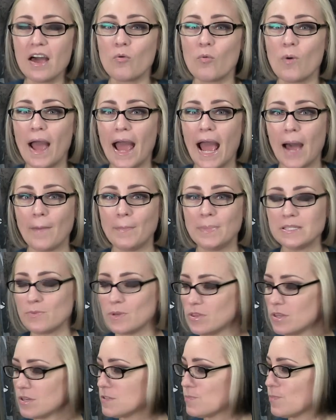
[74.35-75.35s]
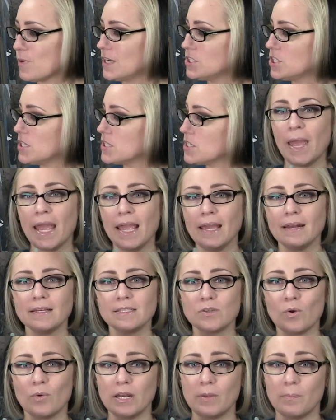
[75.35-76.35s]
What happens with those brushes, paint
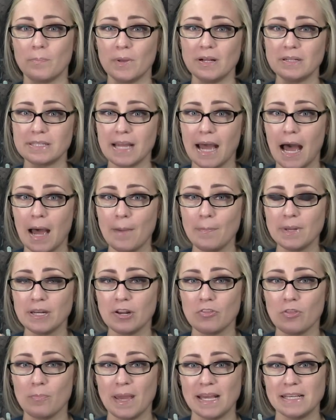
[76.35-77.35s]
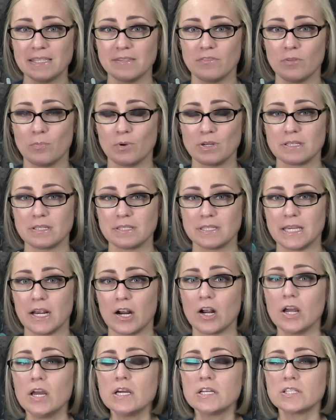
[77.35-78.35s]
is going to build up near the base of the bristles
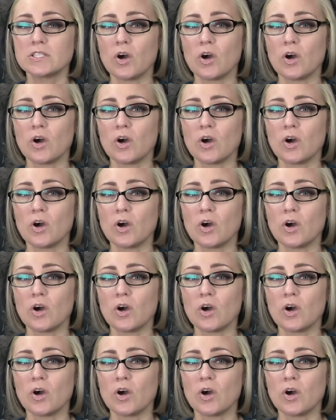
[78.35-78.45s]
here.